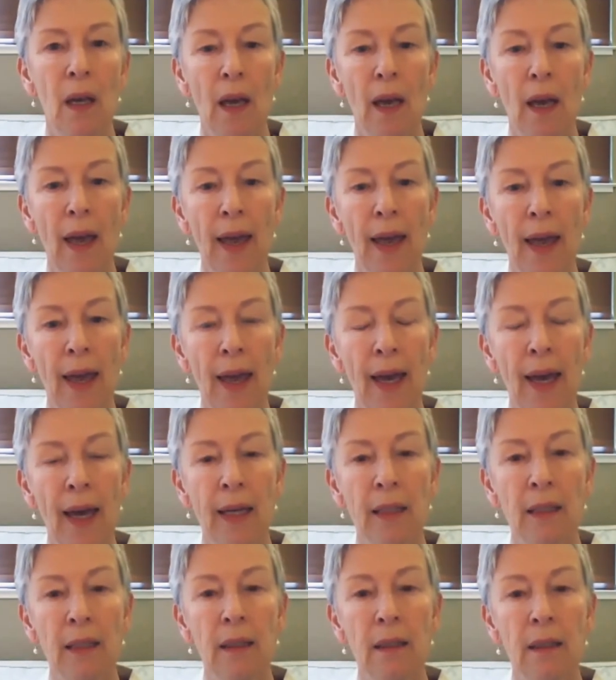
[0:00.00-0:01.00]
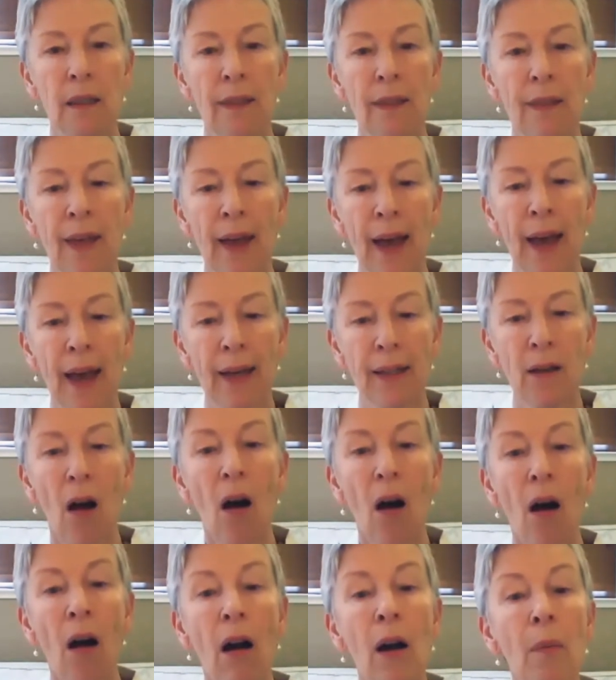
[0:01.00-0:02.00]
and that
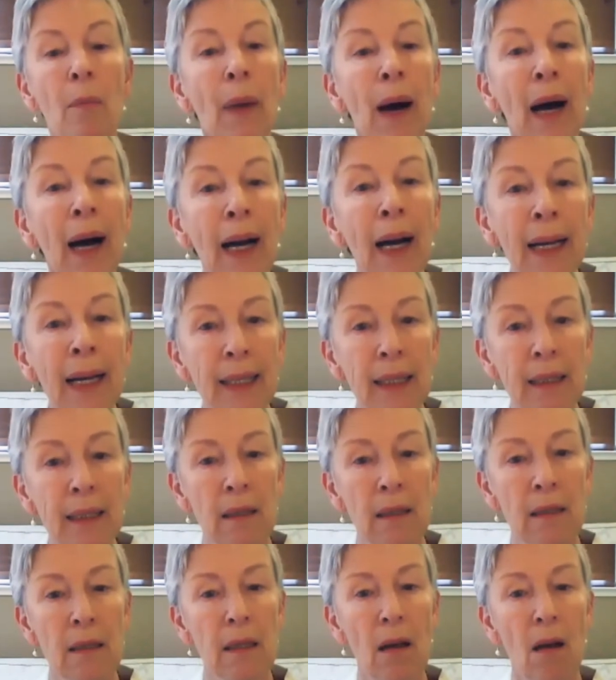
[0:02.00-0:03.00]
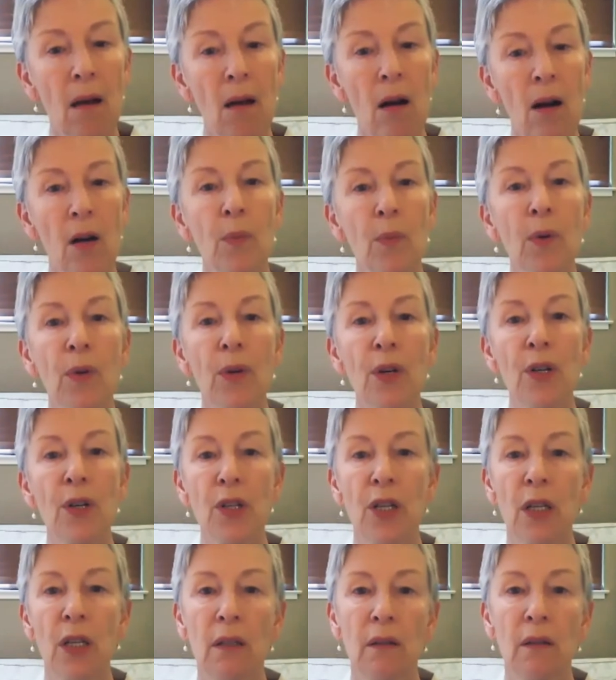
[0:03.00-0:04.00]
our minds are a
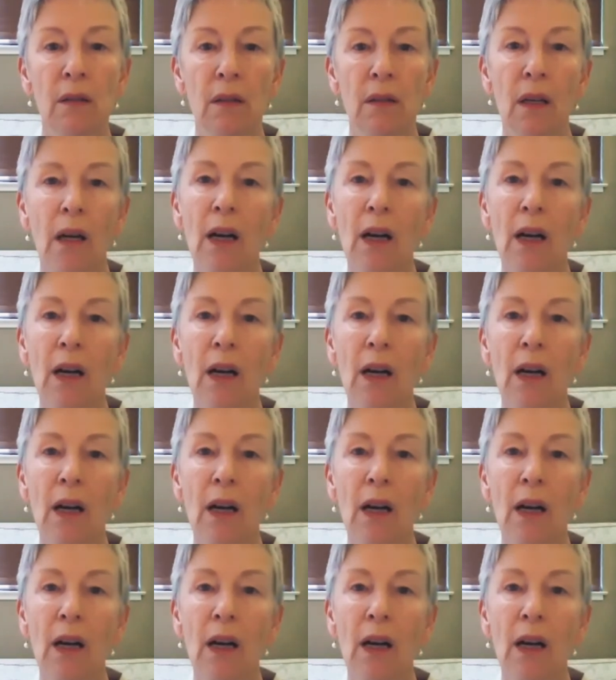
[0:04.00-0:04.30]
portion